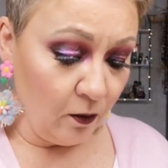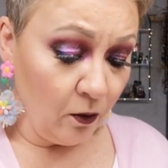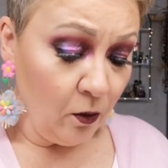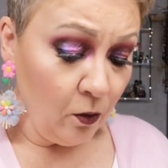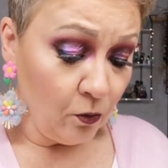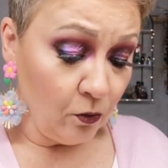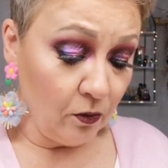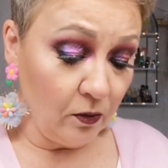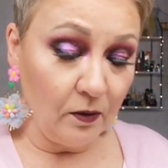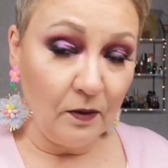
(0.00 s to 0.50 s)

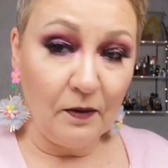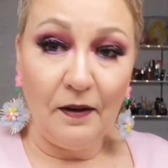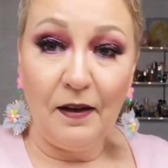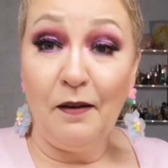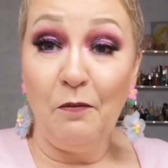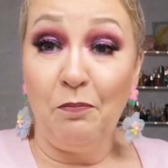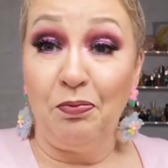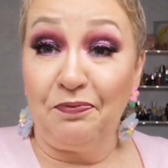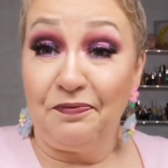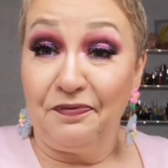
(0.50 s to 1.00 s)
Oh,
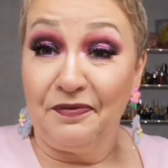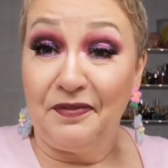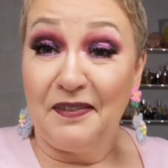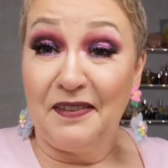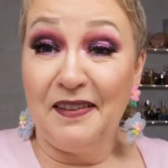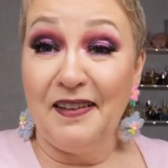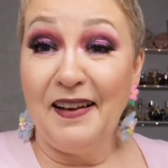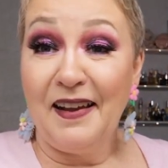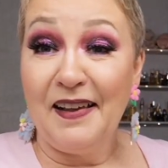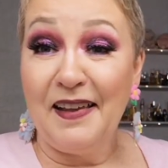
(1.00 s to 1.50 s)

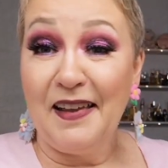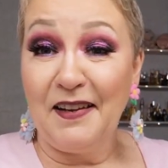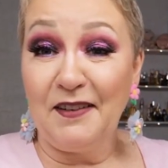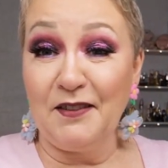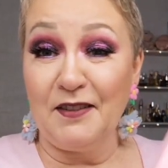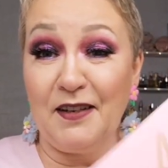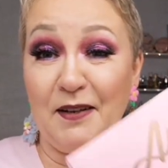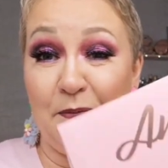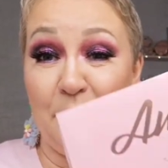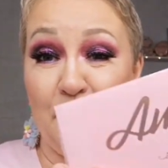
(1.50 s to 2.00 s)
I
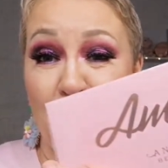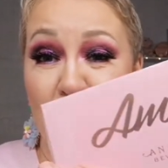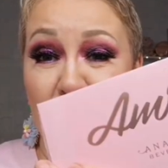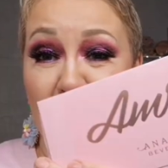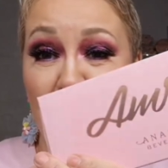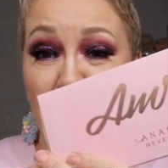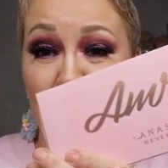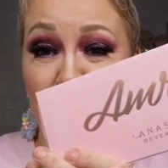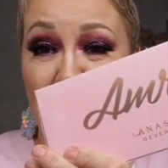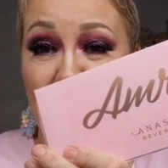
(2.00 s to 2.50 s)
actually
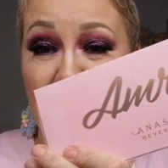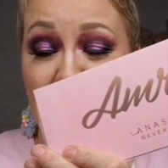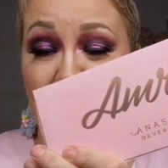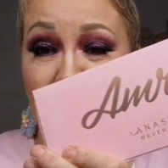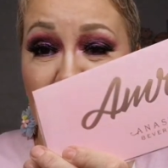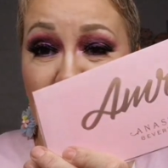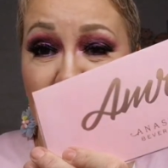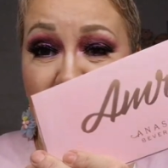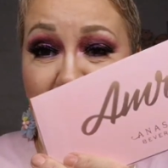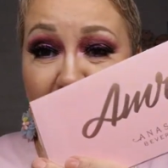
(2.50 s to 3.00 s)
put the
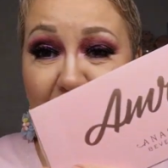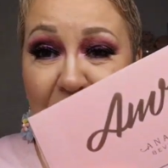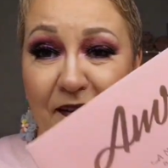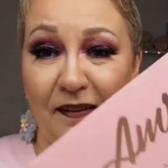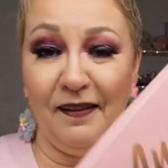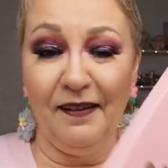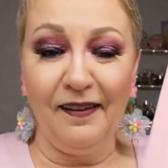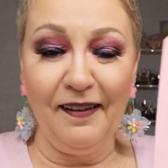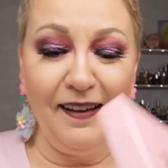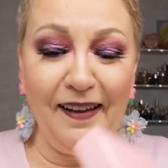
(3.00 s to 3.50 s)
Amrisi in here.
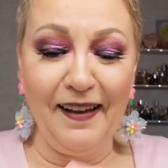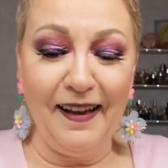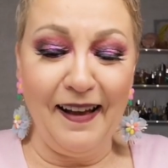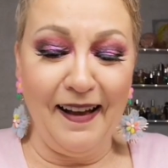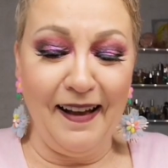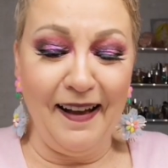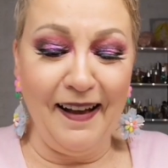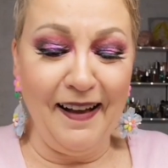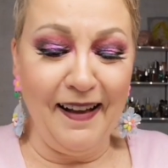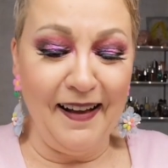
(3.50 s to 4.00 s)

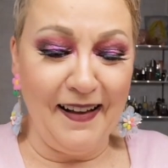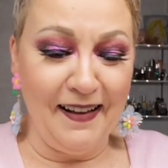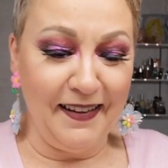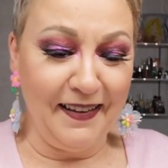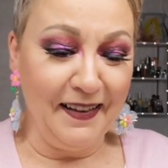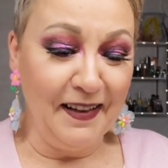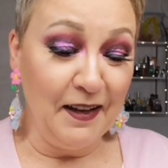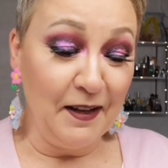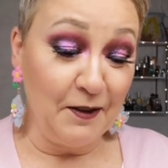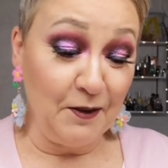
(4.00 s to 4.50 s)

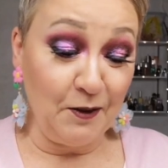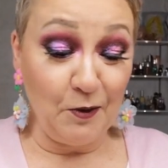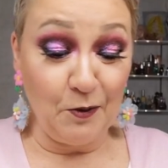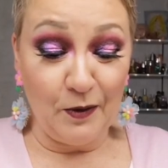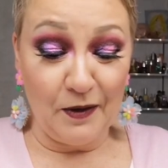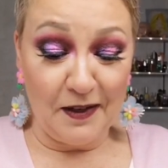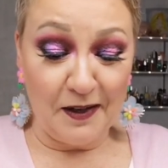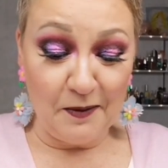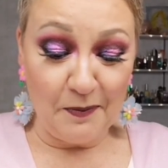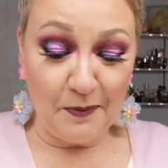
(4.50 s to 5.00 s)
So
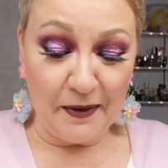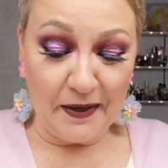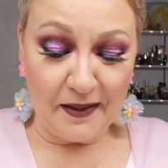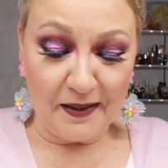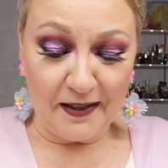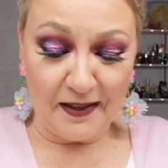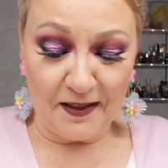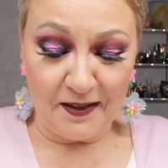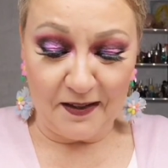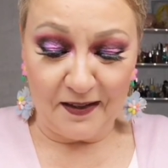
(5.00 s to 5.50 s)
when I
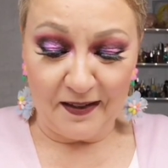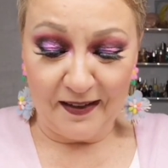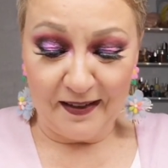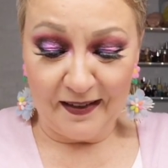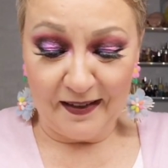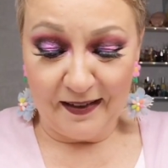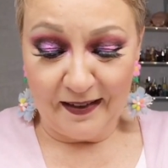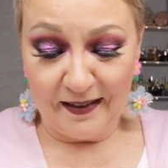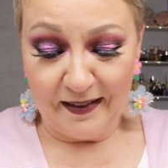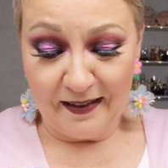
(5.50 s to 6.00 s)
picked these
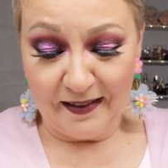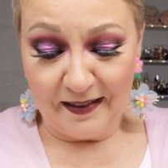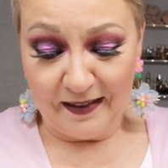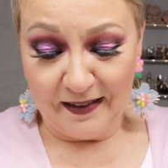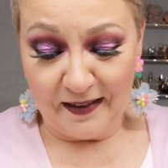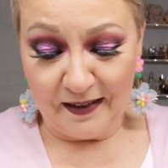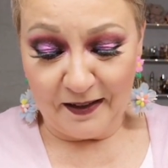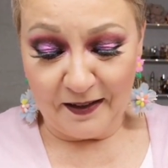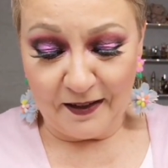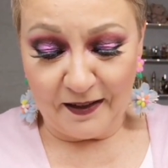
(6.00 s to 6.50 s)

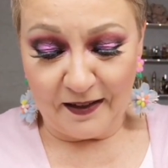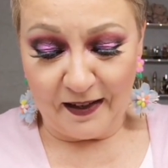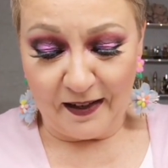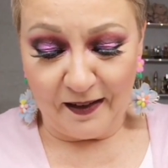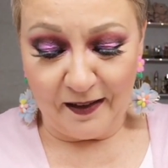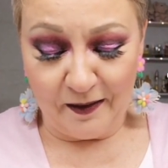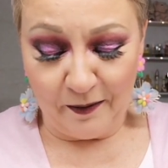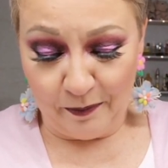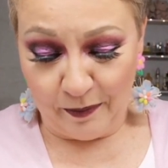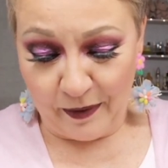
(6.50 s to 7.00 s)

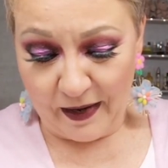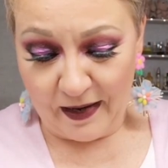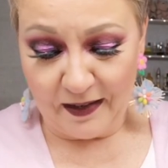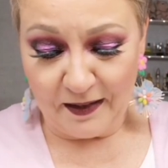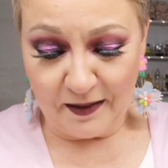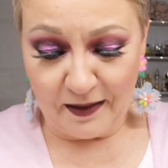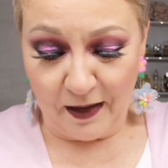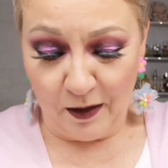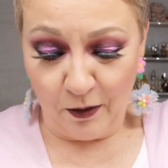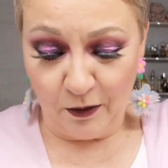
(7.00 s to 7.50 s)

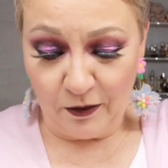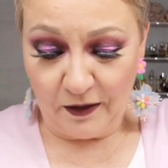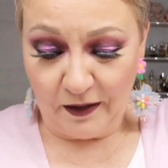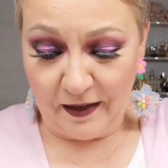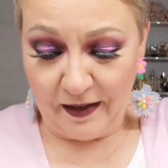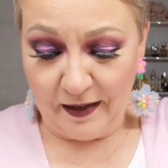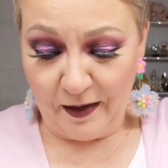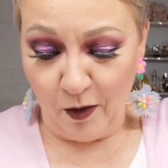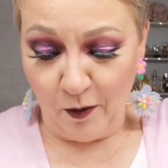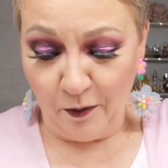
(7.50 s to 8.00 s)
palettes out,
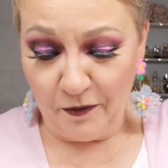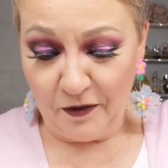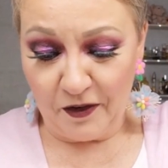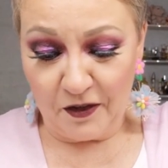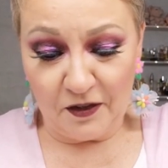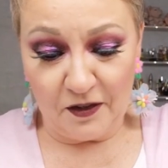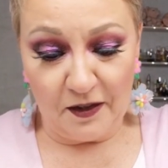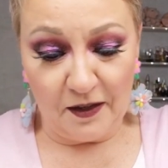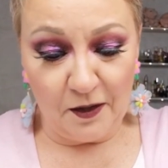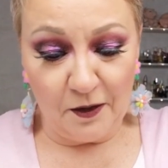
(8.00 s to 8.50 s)
I
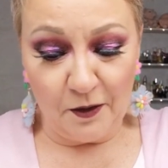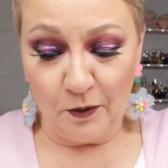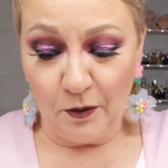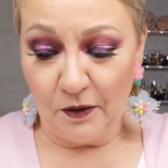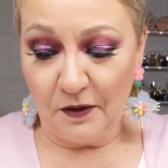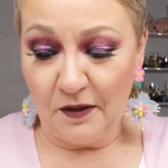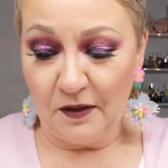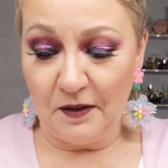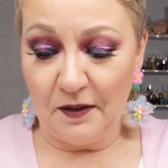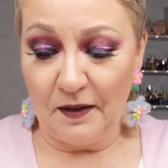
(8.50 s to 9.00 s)
obviously
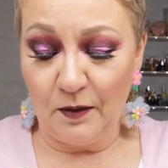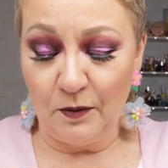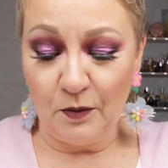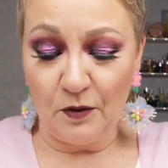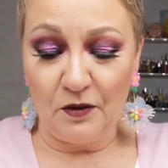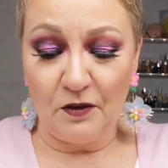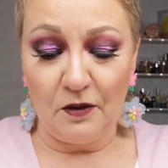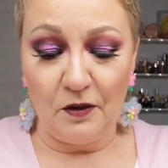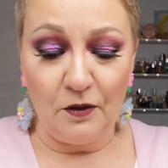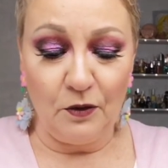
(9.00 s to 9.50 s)
thought that this
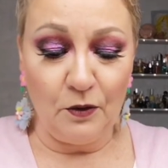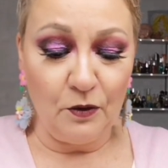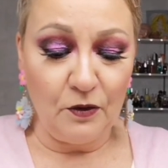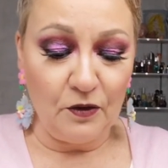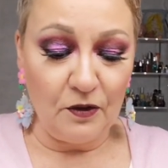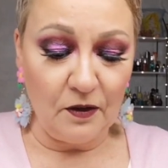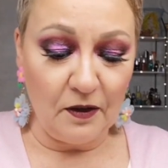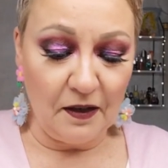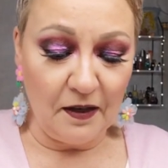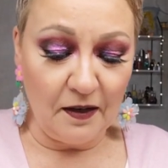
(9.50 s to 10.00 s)
was a
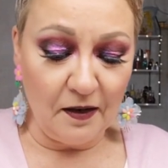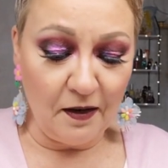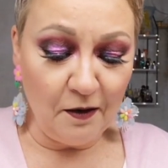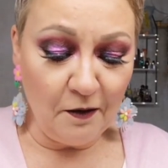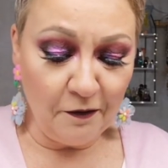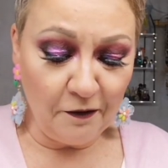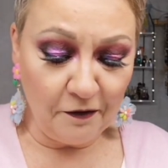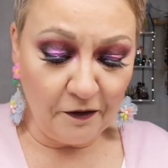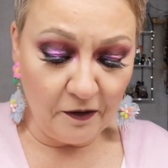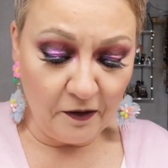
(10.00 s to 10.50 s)
neutral
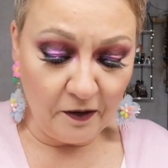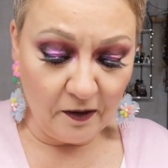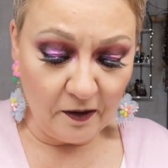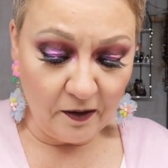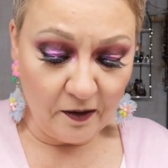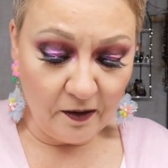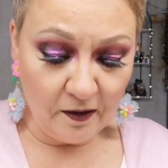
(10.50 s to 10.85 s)
enough.